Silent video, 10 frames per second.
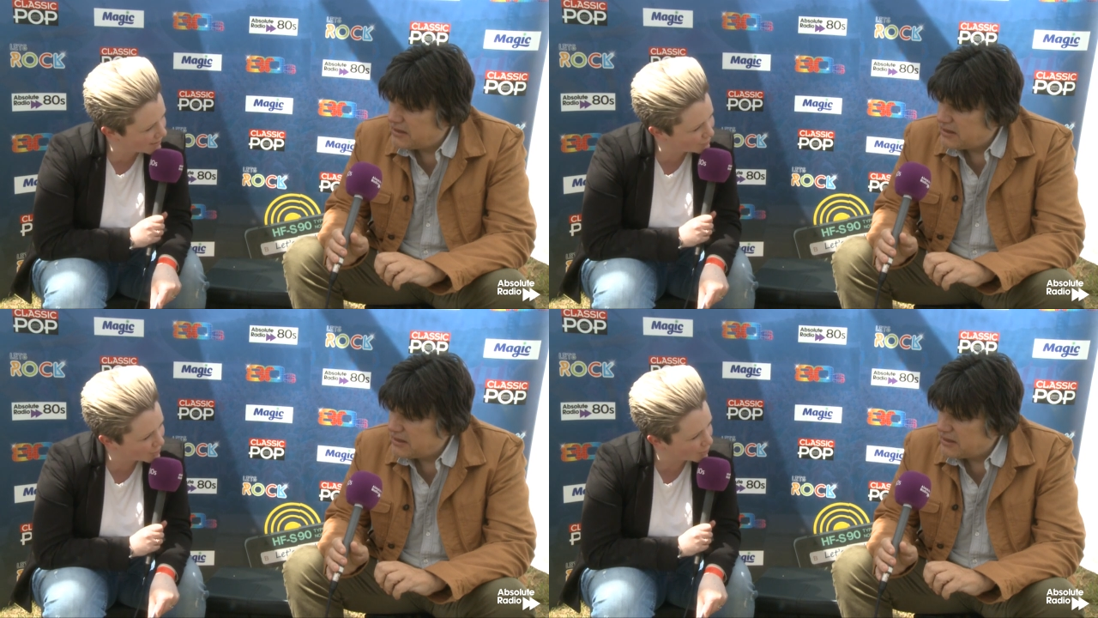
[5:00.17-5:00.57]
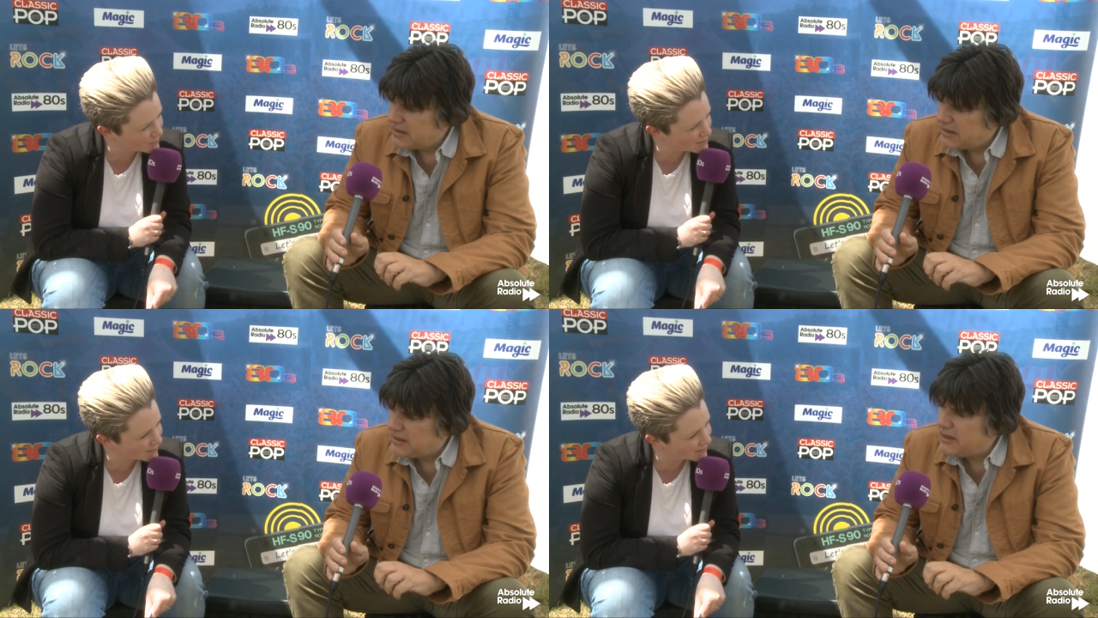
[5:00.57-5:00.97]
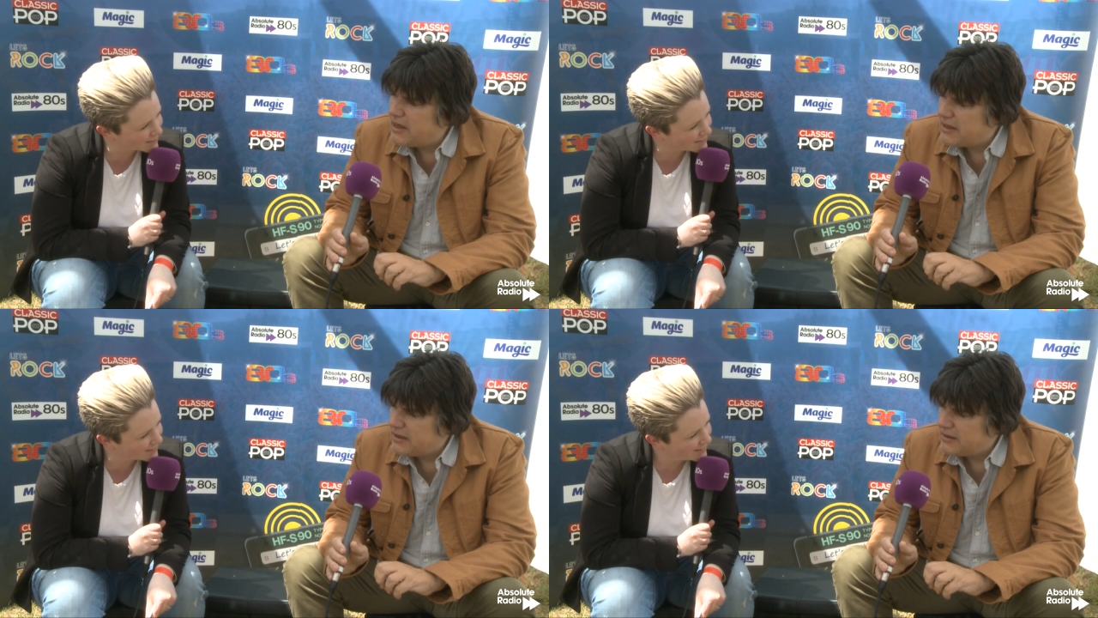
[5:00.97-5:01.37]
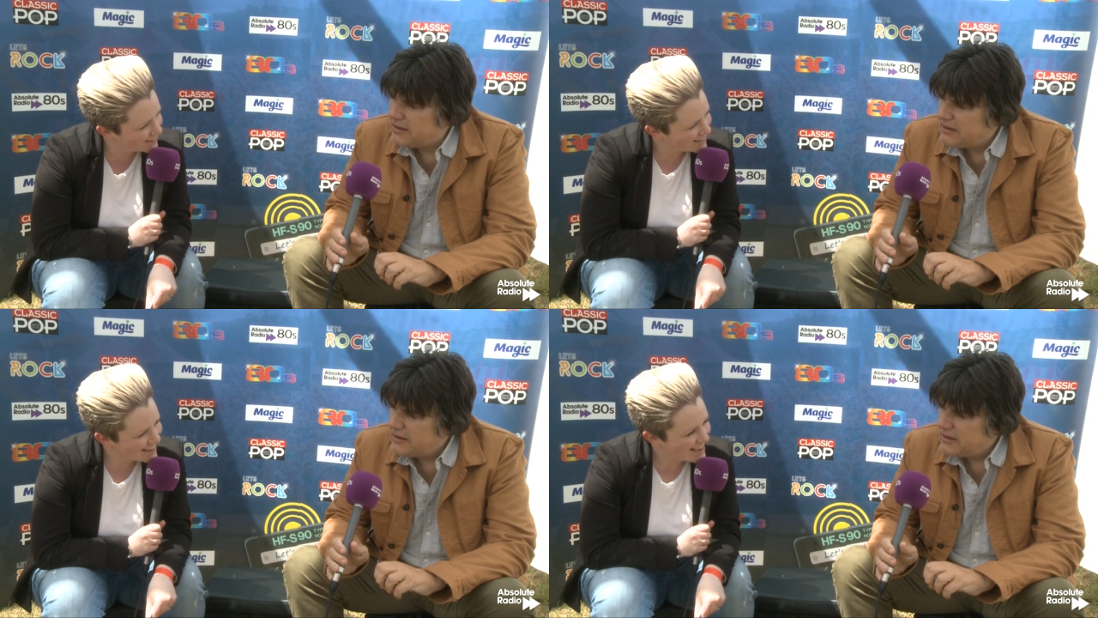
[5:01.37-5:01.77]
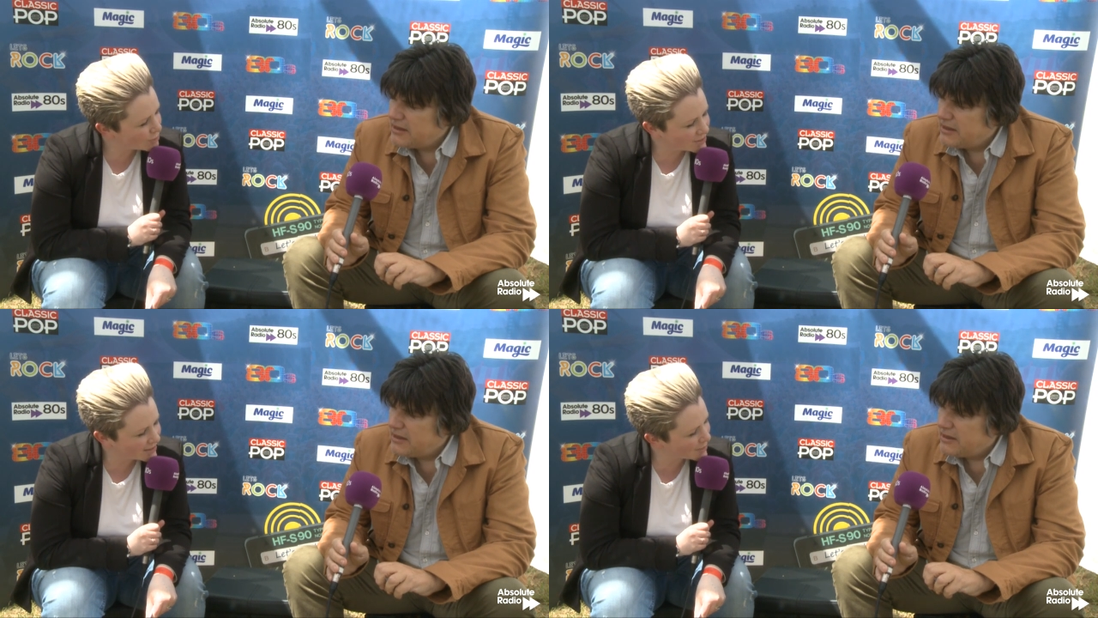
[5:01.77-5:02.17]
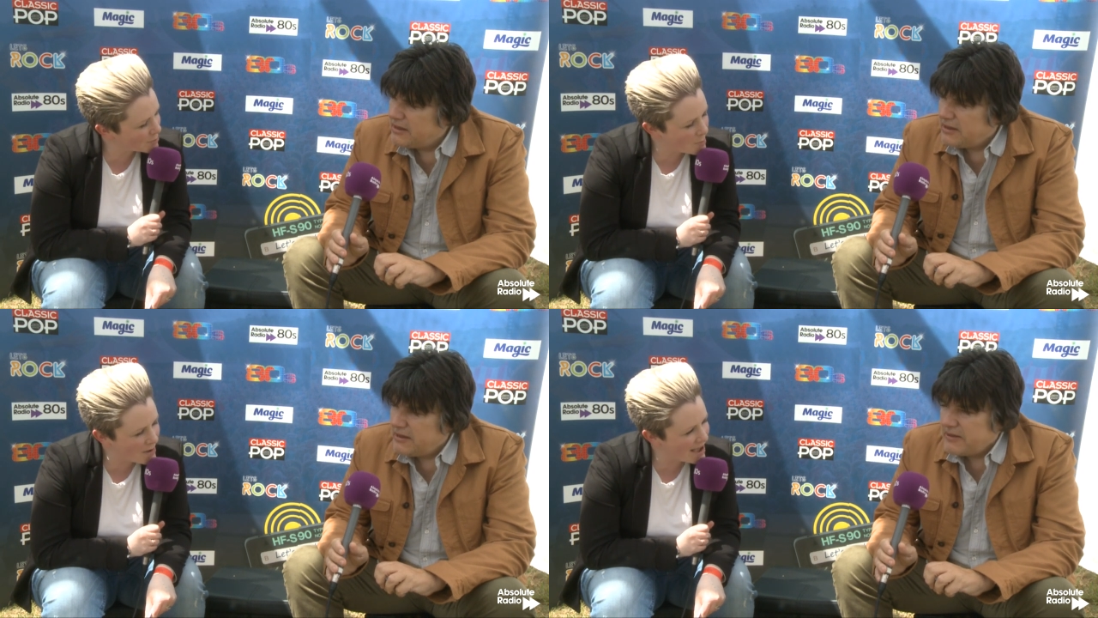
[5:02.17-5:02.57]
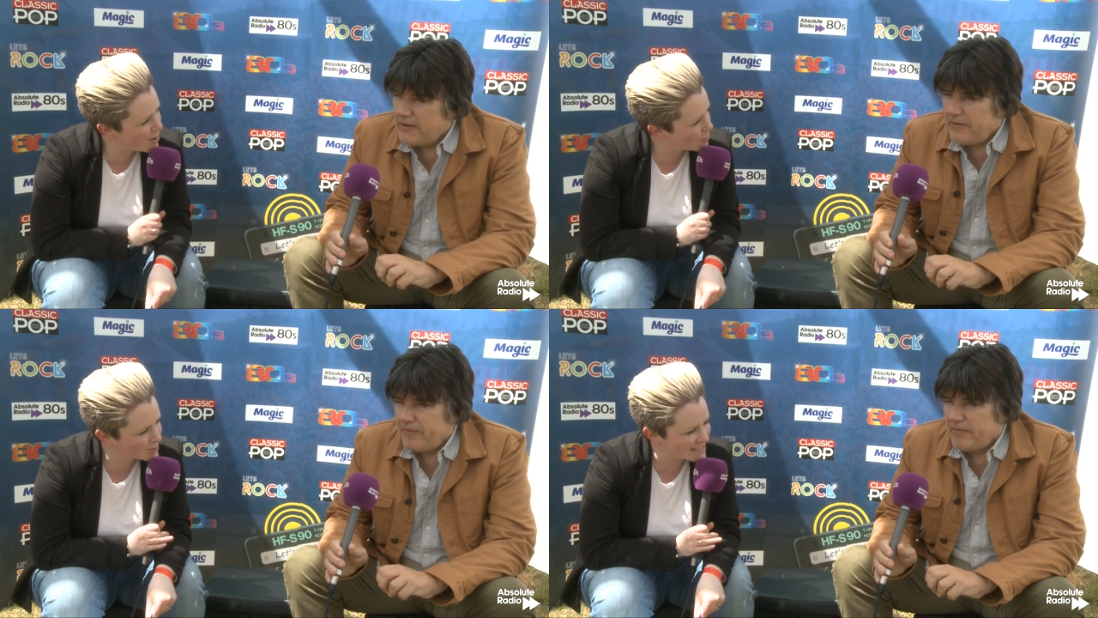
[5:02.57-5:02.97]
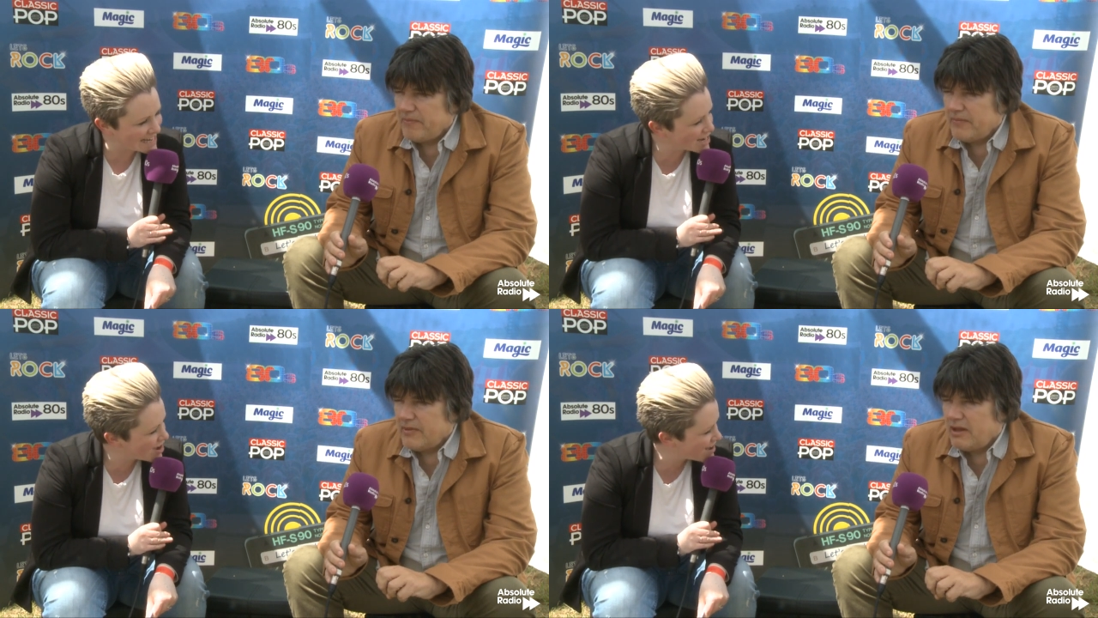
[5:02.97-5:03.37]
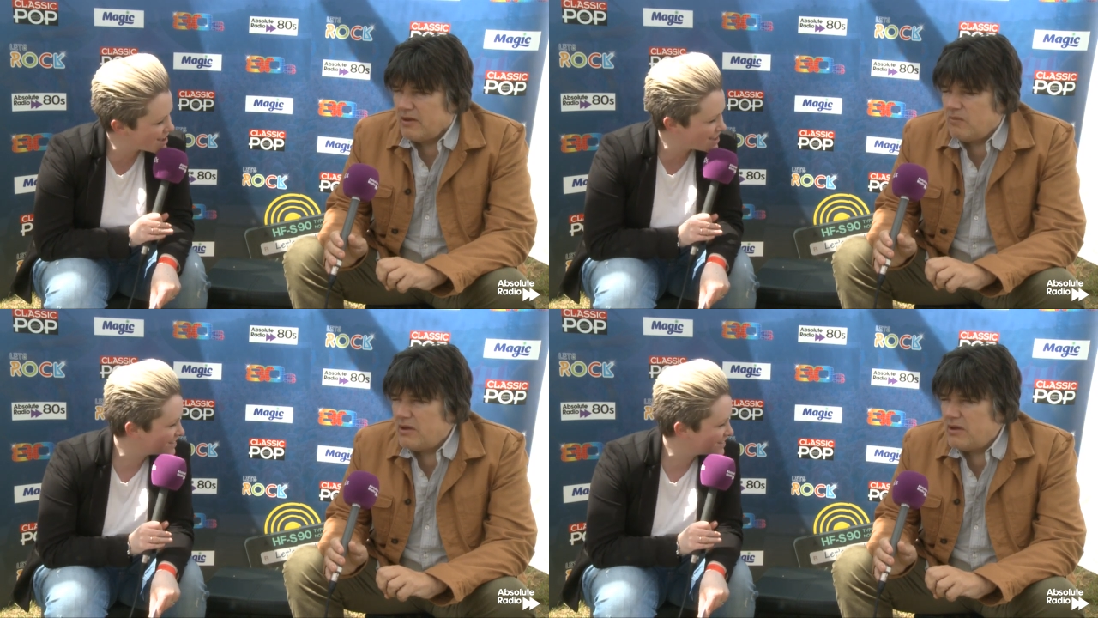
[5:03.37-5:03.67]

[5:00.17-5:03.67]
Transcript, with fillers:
Speaker 1: the Cavern Club, didn't you? Yeah. How did that come about? What was it like?